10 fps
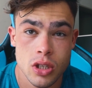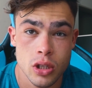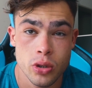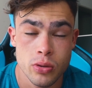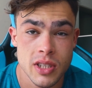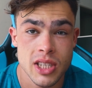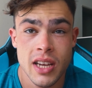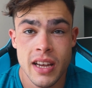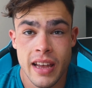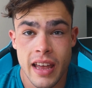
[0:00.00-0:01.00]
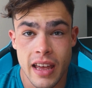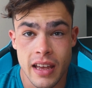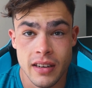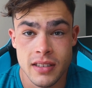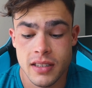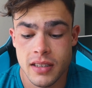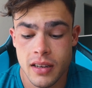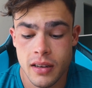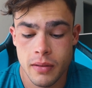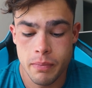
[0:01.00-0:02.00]
glutes and
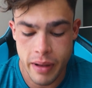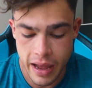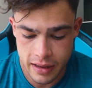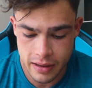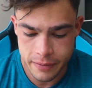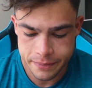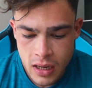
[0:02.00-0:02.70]
back.